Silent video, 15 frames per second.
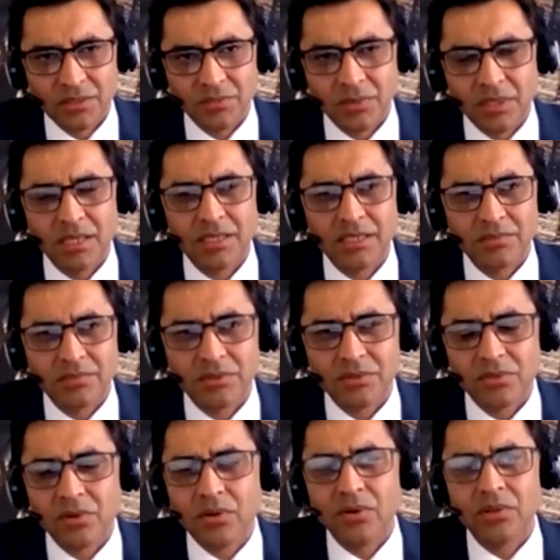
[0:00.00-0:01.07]
Well, it will
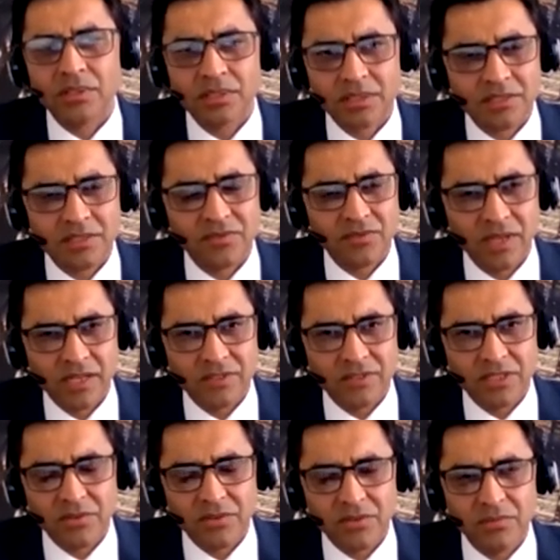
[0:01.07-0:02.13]
do all the things
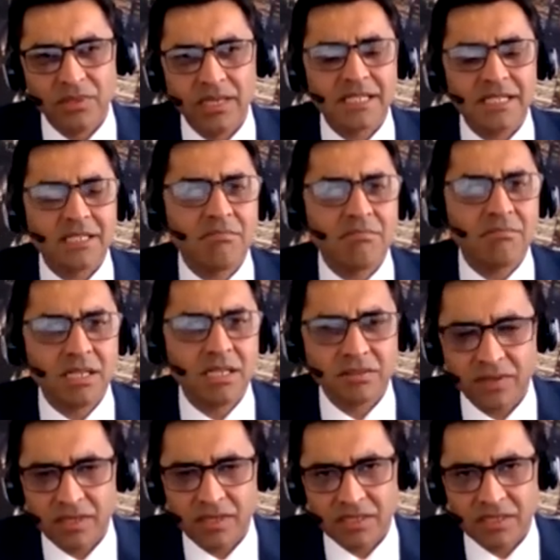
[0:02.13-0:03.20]
5G do, but at a
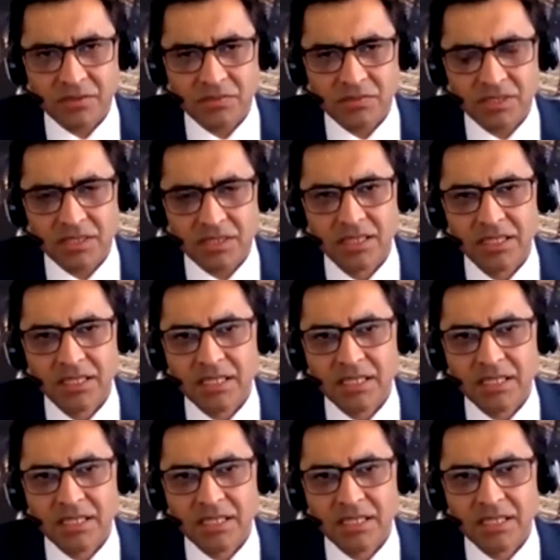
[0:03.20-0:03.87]
much faster speed,